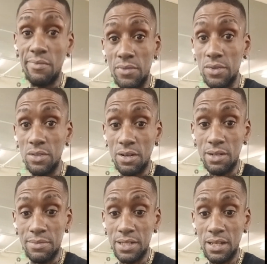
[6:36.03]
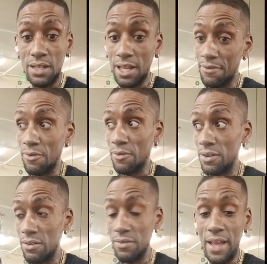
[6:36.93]
You know what I'm saying? Like, for
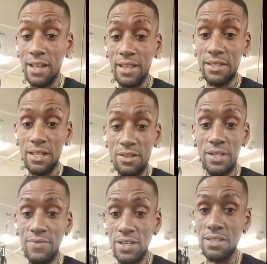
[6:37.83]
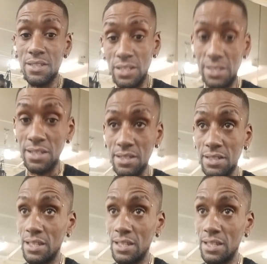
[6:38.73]
real. Act like they don't even exist, because